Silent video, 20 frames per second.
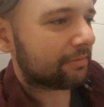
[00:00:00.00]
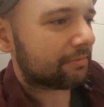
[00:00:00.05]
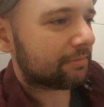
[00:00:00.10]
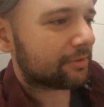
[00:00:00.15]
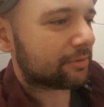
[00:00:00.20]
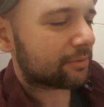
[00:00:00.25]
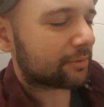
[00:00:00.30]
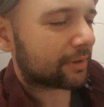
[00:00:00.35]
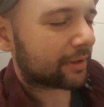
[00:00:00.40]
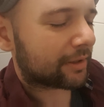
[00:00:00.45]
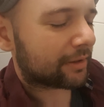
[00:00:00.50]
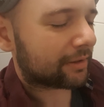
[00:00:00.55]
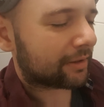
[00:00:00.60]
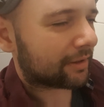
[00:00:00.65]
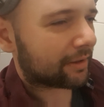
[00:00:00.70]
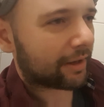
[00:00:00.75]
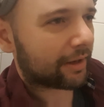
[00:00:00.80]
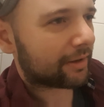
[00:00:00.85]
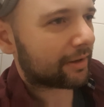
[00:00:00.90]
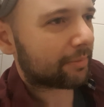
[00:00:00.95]
you,
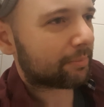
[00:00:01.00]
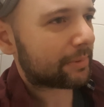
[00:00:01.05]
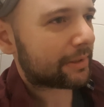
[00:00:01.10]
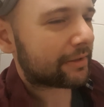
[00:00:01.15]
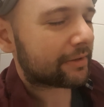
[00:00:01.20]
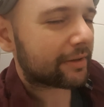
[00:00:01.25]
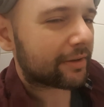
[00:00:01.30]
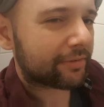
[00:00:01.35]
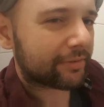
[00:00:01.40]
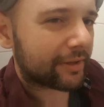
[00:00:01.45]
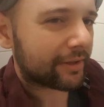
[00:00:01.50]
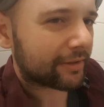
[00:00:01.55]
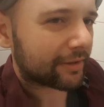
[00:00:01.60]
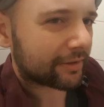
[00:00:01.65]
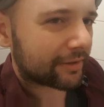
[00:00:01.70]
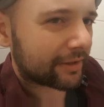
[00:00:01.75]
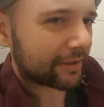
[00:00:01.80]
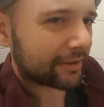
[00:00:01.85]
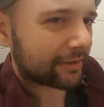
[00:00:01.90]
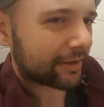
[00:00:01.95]
I mean, the thing
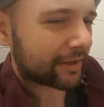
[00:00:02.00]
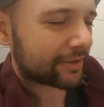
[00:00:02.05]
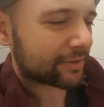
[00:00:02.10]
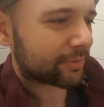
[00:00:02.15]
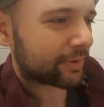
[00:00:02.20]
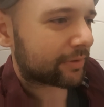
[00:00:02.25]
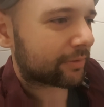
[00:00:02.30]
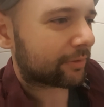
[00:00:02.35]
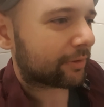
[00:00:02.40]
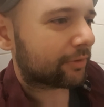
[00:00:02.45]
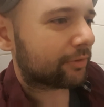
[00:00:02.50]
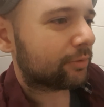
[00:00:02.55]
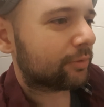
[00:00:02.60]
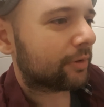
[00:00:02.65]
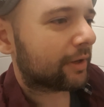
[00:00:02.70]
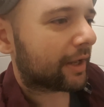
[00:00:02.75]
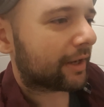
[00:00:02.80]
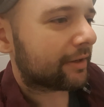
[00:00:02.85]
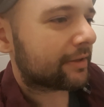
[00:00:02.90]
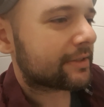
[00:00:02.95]
that dictates whether or not you
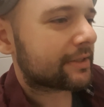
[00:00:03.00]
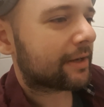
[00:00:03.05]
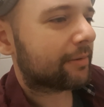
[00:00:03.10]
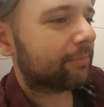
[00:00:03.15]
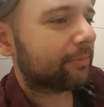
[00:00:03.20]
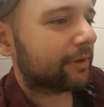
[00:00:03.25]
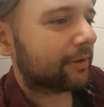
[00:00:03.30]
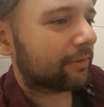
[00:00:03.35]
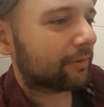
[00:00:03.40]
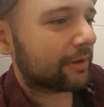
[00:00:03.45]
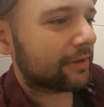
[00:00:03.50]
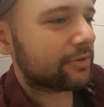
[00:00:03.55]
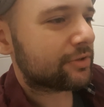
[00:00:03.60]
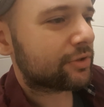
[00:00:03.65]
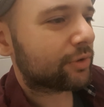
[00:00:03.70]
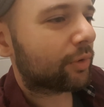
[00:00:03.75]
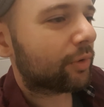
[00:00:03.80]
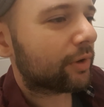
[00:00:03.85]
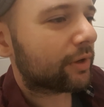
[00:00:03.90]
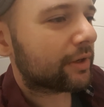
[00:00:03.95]
like something or
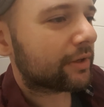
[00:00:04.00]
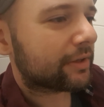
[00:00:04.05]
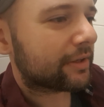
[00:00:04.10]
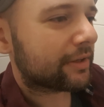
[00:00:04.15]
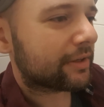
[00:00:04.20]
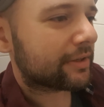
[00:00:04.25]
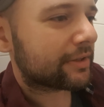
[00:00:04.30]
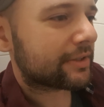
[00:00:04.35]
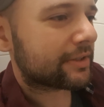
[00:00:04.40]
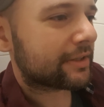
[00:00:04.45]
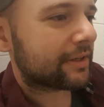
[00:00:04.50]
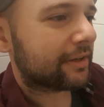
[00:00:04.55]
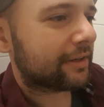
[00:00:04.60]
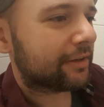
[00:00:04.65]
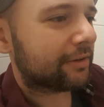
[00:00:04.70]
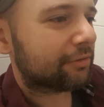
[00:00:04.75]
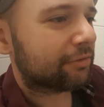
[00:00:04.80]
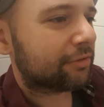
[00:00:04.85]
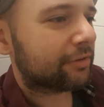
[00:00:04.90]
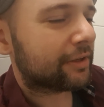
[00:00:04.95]
enjoy it is
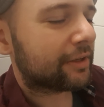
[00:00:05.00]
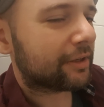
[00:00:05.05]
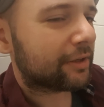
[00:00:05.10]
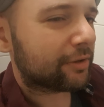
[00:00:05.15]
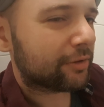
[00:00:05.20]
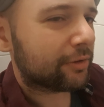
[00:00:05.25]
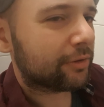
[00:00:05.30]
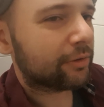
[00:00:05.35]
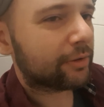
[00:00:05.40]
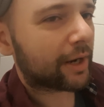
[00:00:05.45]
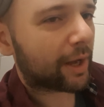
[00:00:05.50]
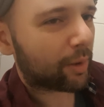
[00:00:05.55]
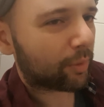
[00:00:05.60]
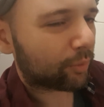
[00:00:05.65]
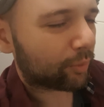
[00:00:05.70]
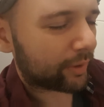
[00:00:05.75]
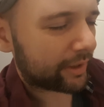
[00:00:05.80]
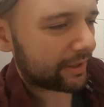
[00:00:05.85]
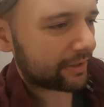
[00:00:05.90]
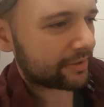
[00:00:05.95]
if the good
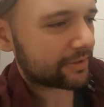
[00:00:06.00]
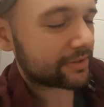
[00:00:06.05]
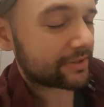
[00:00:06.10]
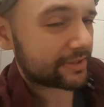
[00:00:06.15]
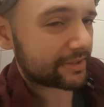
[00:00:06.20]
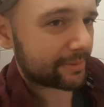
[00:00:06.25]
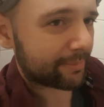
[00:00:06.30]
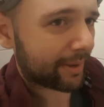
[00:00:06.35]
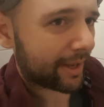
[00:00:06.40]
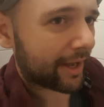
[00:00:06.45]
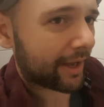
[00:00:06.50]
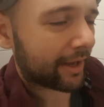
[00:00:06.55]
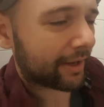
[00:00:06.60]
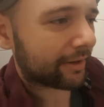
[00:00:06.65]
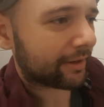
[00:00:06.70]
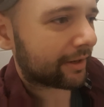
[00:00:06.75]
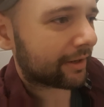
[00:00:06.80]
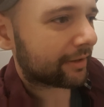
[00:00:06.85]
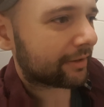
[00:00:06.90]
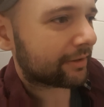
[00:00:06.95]
outweighs the
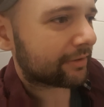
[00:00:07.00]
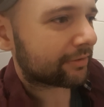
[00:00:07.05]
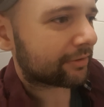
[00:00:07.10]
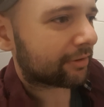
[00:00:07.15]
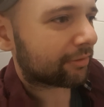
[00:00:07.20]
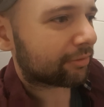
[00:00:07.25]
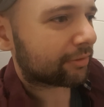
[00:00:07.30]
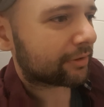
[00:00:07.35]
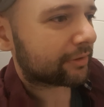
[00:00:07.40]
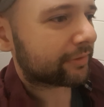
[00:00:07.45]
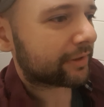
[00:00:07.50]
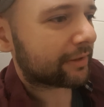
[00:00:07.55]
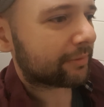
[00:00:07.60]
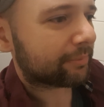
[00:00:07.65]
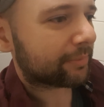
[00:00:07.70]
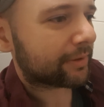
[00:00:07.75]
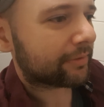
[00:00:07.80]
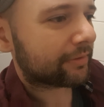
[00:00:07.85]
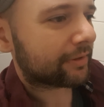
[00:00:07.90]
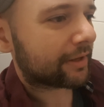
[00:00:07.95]
bad. And in software
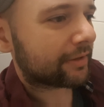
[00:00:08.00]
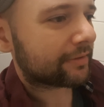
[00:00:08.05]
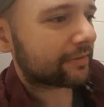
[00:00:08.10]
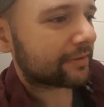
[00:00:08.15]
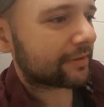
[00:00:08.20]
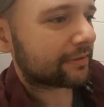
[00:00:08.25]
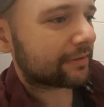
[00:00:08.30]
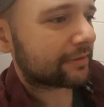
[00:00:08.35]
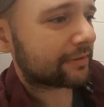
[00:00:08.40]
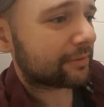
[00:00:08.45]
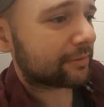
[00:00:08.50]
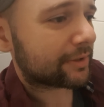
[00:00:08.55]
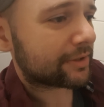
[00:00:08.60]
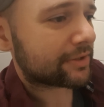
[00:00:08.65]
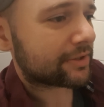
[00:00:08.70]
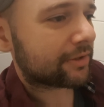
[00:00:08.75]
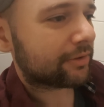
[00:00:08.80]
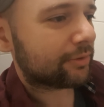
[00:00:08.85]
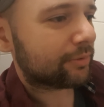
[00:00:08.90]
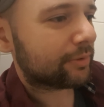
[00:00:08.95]
development, that's a
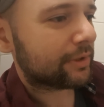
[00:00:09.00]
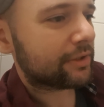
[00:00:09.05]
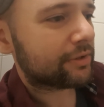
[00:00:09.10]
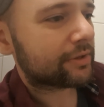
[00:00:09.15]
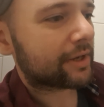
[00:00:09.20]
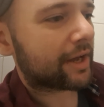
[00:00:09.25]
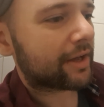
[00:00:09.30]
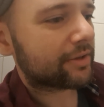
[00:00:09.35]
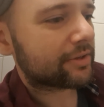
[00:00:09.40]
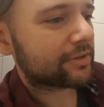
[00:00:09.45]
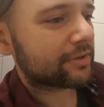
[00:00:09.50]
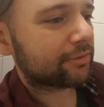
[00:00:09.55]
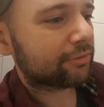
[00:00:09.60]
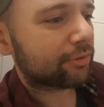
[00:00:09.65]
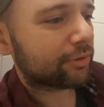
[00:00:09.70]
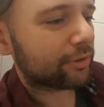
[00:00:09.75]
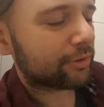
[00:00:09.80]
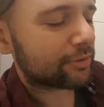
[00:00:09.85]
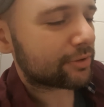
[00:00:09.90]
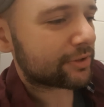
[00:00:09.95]
question you need to answer
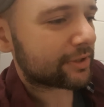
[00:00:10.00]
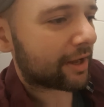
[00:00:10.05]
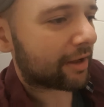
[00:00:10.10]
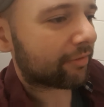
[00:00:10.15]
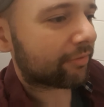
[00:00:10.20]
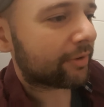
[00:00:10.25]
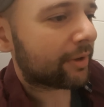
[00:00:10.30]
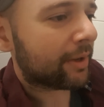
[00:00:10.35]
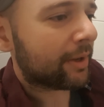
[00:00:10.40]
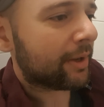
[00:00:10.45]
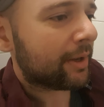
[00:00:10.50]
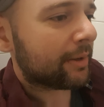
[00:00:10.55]
for yourself.